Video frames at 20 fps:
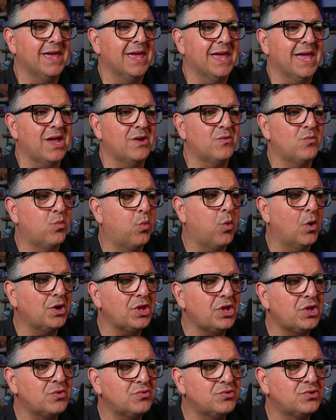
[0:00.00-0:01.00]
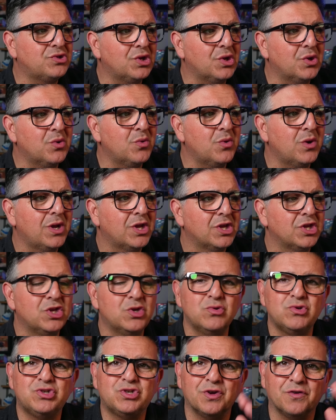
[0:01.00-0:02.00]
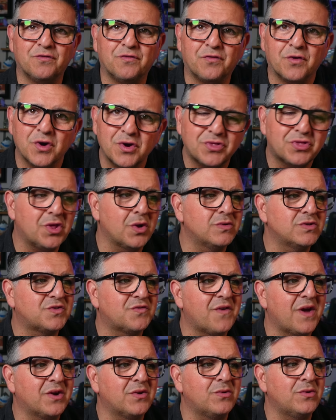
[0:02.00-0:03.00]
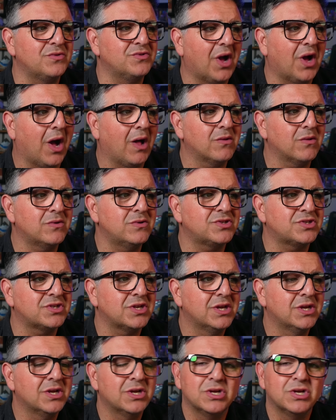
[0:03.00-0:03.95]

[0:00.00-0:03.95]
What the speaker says: And what do? You divert those federal dollars